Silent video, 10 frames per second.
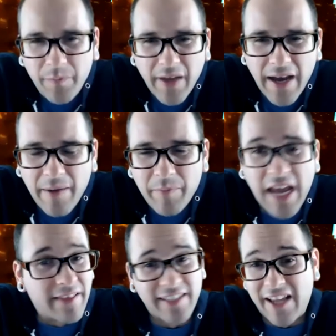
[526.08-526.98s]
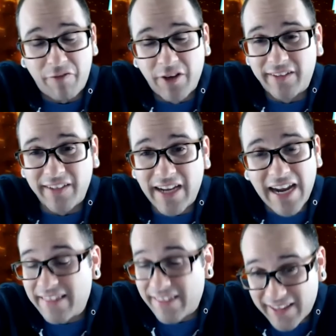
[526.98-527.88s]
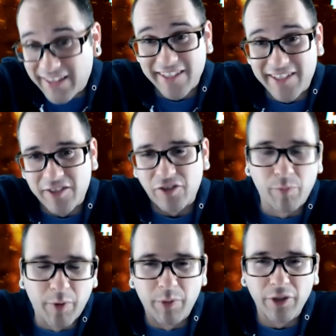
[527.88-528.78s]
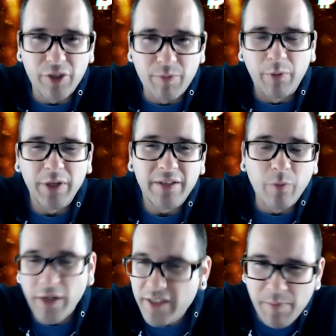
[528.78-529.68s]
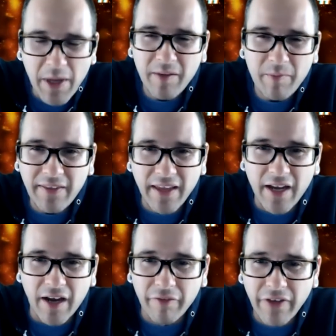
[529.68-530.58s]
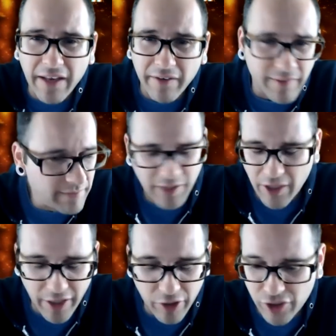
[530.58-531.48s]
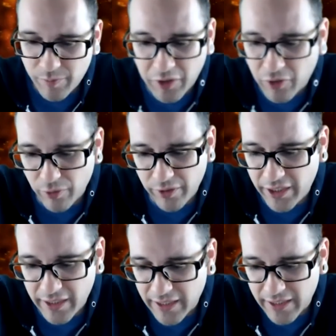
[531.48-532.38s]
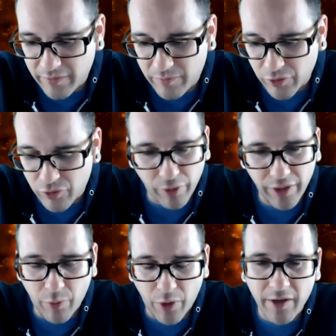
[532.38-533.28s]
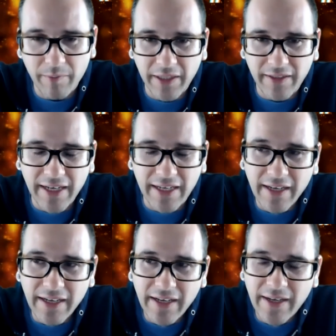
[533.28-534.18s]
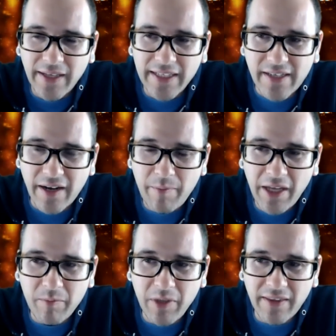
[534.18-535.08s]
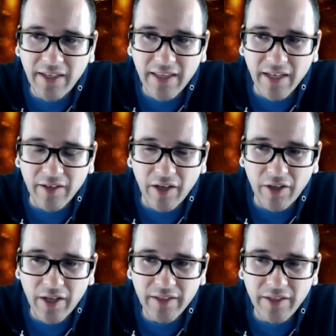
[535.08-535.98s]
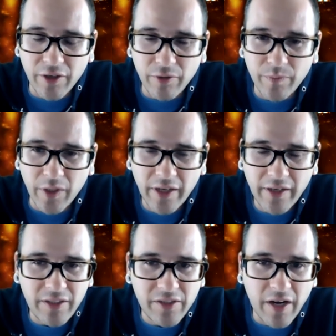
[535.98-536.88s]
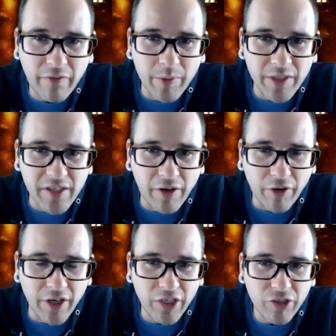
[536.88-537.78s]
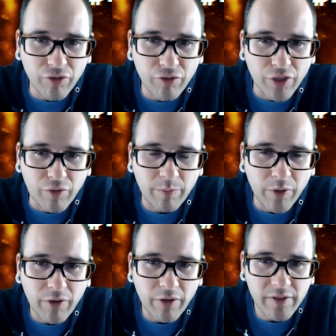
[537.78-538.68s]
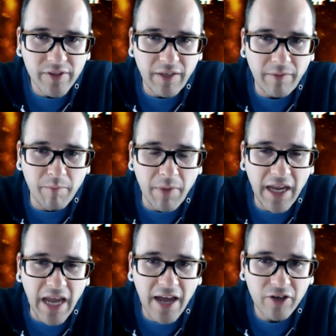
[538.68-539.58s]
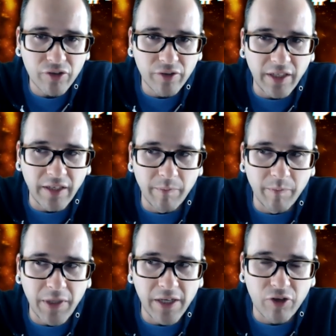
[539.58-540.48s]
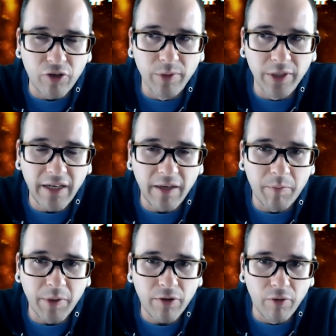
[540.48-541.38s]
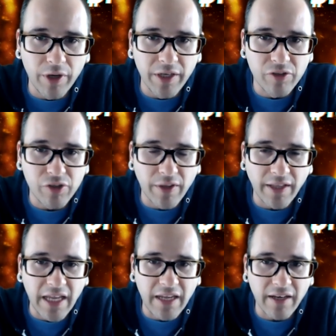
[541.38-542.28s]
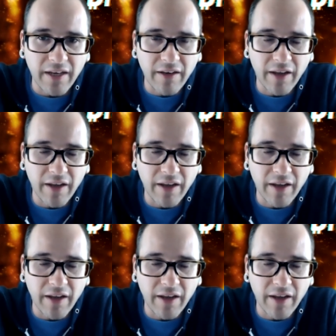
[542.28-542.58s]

um, yeah, this definitely. I, I, think that this is super bullish. But what, what it's making me think of, and you know, I could just be totally, uh, you know, totally wrong. But like, it's kind of making me think that a lot, you know, a lot of these governments that are going to introduce a cryptocurrency may actually be accumulating Bitcoin so that they can